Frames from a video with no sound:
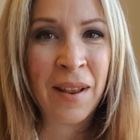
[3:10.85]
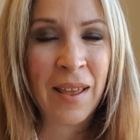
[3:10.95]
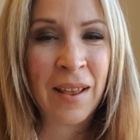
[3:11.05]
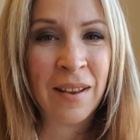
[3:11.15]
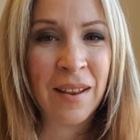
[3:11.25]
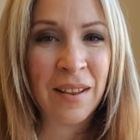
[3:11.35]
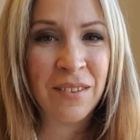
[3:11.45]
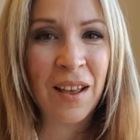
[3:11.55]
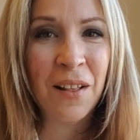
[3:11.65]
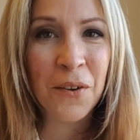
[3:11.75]

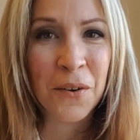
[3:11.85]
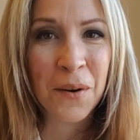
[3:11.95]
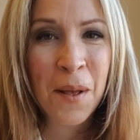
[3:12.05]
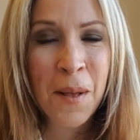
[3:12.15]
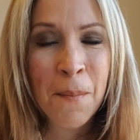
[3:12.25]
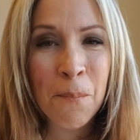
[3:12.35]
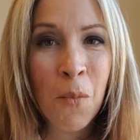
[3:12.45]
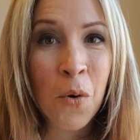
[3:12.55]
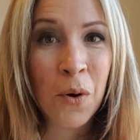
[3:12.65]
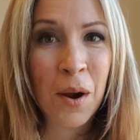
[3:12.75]
and tell her
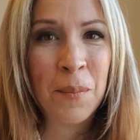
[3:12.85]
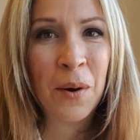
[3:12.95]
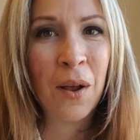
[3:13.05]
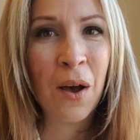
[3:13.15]
more about